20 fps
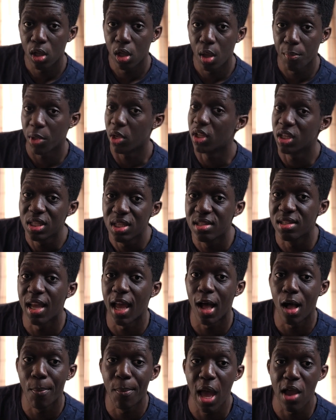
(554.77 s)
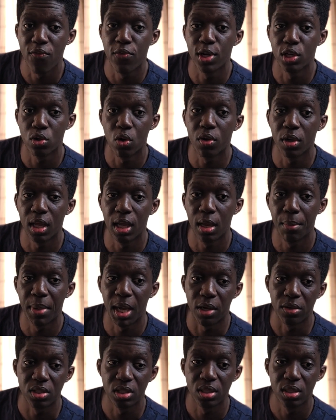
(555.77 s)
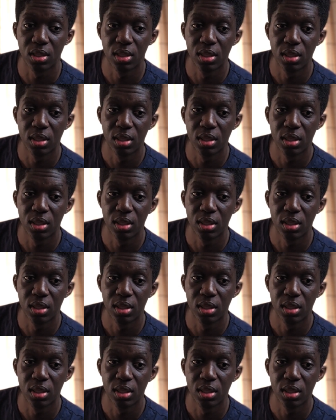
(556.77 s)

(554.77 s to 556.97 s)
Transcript: I mean, this is Elbaf we're talking about.